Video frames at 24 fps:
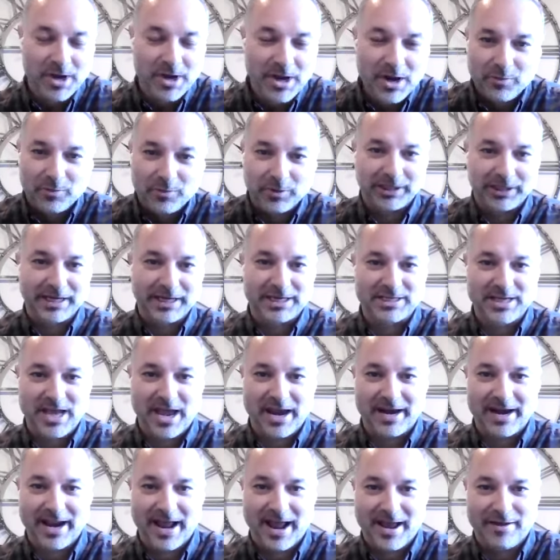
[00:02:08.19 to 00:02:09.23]
So really
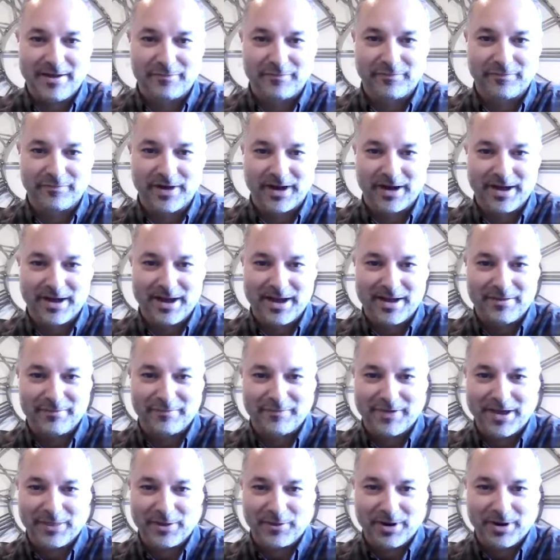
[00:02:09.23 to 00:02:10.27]
excited to have
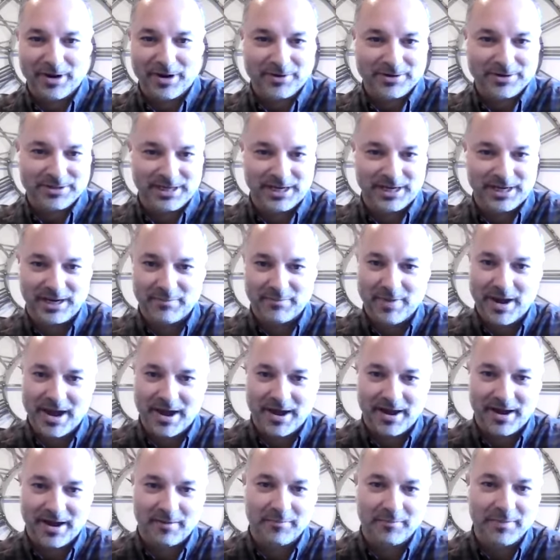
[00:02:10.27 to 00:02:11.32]
have Heather on our
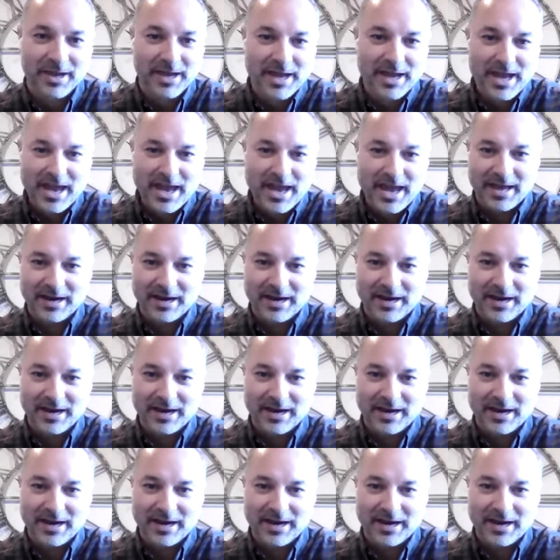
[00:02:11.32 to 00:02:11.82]
team. Um,